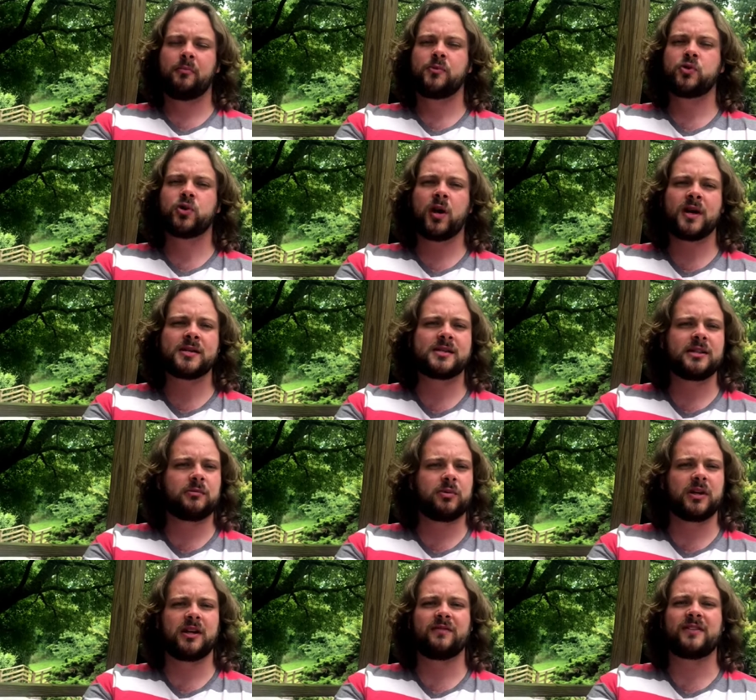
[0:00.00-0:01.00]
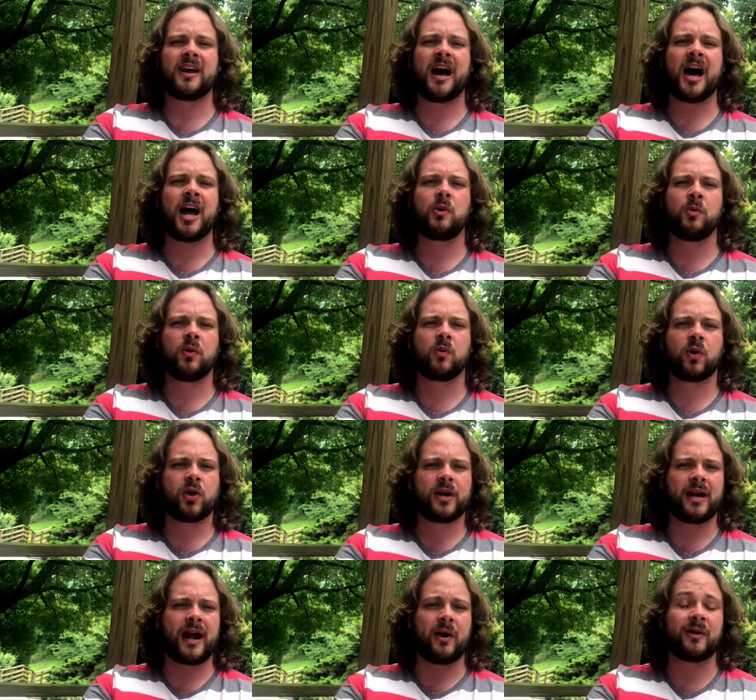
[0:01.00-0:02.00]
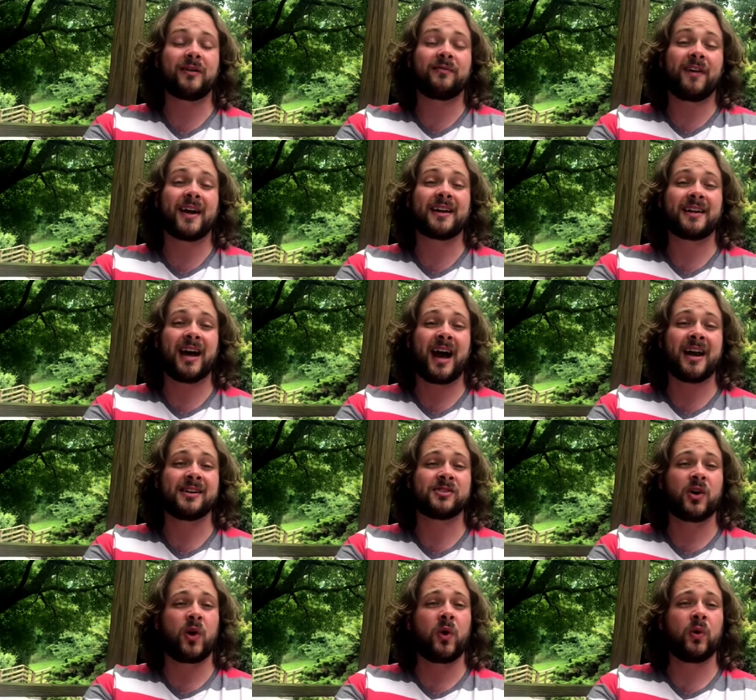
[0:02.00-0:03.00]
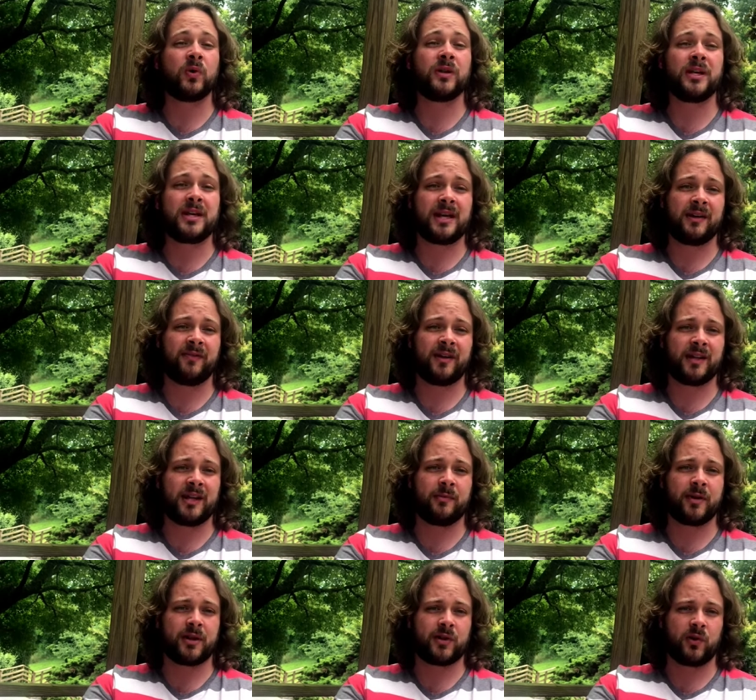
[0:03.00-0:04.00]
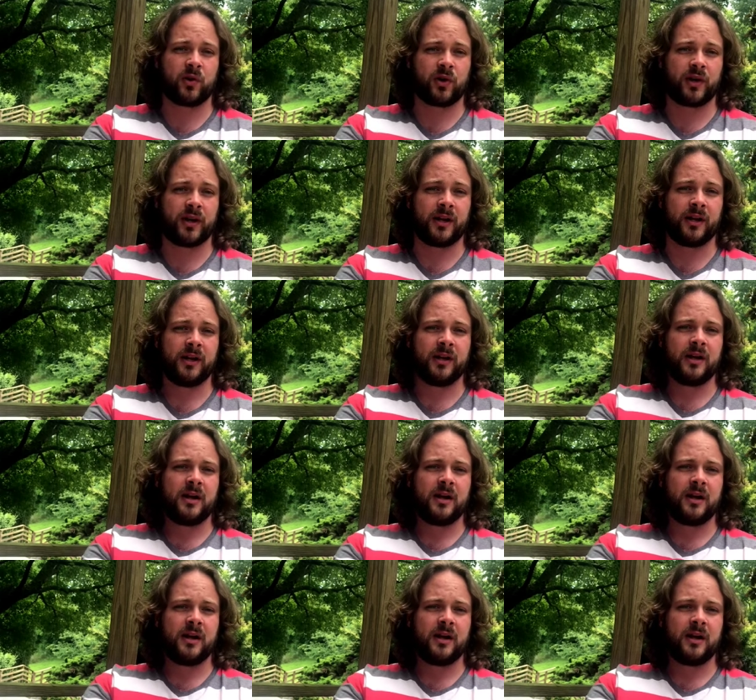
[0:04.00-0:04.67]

Trust and believe God will work it out. In fact, God is only giving them authority